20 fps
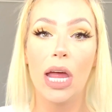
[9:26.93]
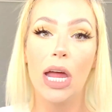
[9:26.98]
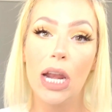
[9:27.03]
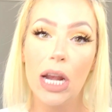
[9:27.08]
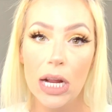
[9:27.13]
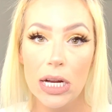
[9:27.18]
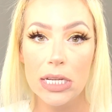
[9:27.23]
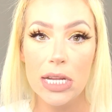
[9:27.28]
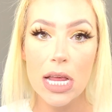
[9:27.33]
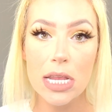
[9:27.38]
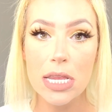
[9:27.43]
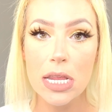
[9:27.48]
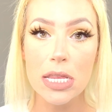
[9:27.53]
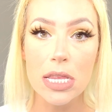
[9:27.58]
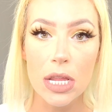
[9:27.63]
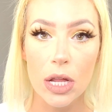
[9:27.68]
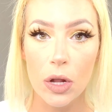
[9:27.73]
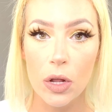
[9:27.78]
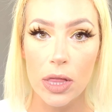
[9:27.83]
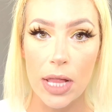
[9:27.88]
and it does
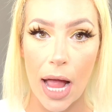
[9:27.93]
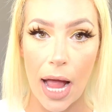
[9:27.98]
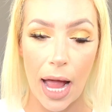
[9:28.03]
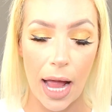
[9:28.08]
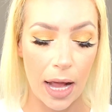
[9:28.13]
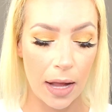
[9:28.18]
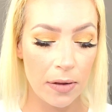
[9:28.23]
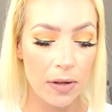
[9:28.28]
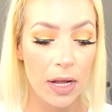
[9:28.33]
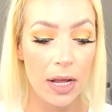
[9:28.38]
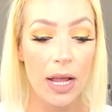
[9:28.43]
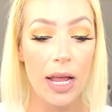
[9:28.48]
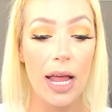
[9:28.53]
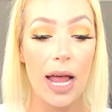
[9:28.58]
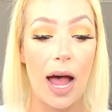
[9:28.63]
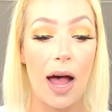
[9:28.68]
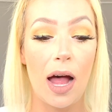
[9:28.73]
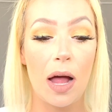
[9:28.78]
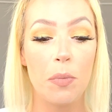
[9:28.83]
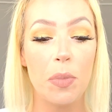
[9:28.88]
this little thing.
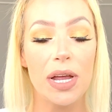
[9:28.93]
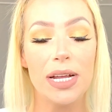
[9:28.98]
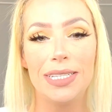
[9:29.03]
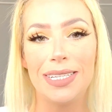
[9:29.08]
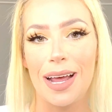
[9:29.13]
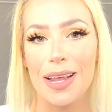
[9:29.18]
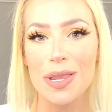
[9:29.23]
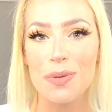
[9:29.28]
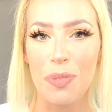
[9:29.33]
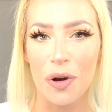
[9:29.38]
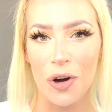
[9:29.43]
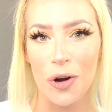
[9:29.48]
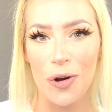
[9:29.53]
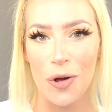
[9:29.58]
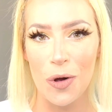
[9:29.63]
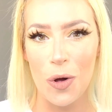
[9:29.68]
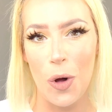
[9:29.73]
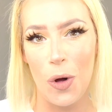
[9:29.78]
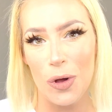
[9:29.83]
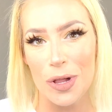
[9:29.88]
It does burn
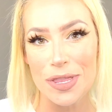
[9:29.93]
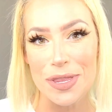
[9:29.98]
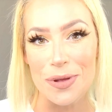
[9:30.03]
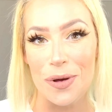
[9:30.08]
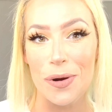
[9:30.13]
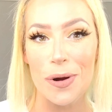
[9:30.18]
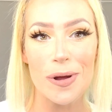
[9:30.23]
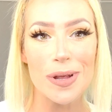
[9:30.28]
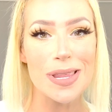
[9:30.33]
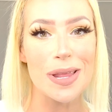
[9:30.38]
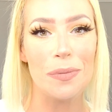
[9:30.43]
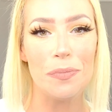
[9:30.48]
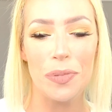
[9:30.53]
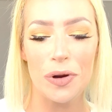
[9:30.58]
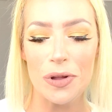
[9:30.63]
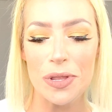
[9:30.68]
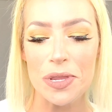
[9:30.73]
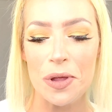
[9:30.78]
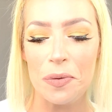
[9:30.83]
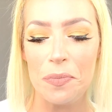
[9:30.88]
on cold sores, it
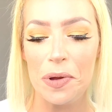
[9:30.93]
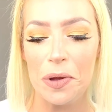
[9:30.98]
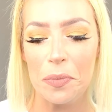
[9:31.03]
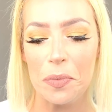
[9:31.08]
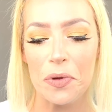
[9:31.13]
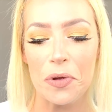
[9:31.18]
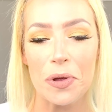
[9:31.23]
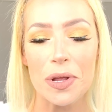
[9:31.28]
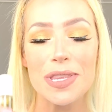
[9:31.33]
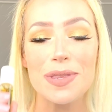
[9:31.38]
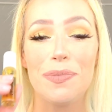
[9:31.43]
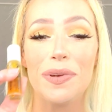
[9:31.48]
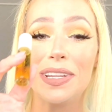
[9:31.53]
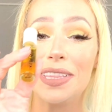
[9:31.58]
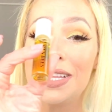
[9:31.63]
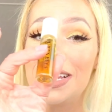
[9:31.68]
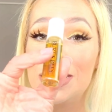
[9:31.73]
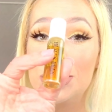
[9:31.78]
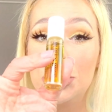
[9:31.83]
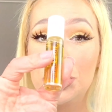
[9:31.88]
burns on pimples,
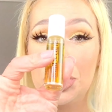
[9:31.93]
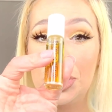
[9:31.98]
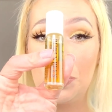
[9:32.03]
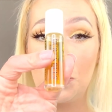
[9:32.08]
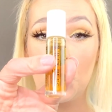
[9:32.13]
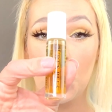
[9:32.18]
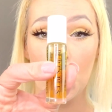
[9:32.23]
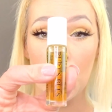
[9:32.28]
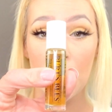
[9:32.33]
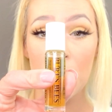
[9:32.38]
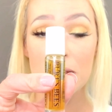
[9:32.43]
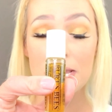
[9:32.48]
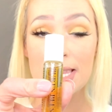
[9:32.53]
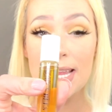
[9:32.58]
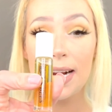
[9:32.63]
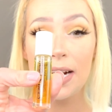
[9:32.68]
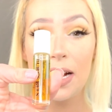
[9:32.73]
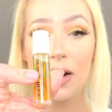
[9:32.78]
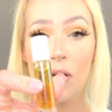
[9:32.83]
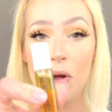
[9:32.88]
but this shit works,
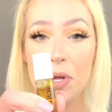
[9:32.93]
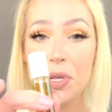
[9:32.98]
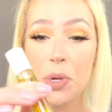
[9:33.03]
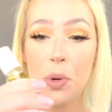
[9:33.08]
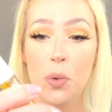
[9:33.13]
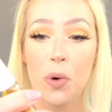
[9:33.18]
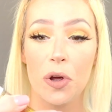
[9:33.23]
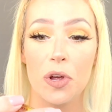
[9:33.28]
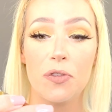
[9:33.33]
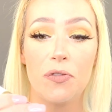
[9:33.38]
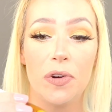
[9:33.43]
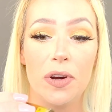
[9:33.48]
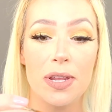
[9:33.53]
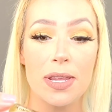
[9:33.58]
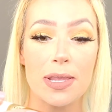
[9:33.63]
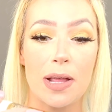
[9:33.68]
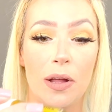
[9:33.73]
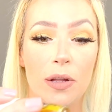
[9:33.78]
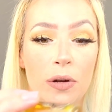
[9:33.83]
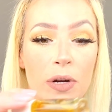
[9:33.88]
and it also works for
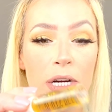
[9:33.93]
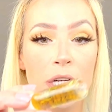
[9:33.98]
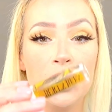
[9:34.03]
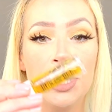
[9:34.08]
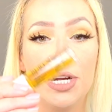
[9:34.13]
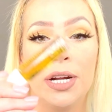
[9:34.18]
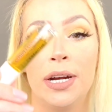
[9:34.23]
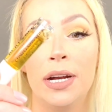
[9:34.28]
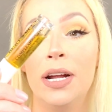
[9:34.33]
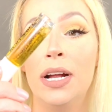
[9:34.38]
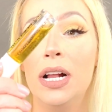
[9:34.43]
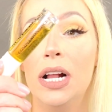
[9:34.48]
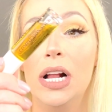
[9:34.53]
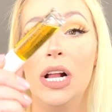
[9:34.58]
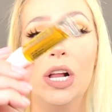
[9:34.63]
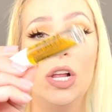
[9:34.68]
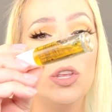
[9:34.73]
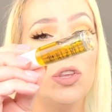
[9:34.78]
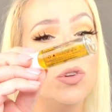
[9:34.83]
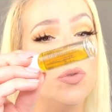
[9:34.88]
discoloration.
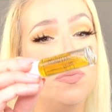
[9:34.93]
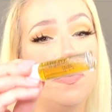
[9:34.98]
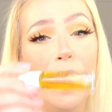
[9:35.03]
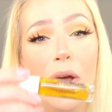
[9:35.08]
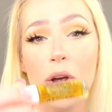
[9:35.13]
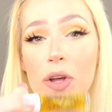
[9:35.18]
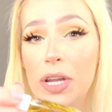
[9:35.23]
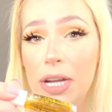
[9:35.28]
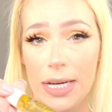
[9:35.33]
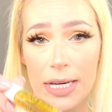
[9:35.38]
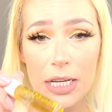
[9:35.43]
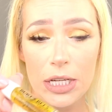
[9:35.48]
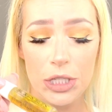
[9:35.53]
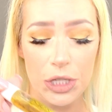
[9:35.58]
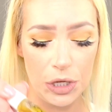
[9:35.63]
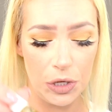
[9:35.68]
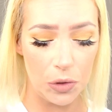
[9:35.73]
You barely need to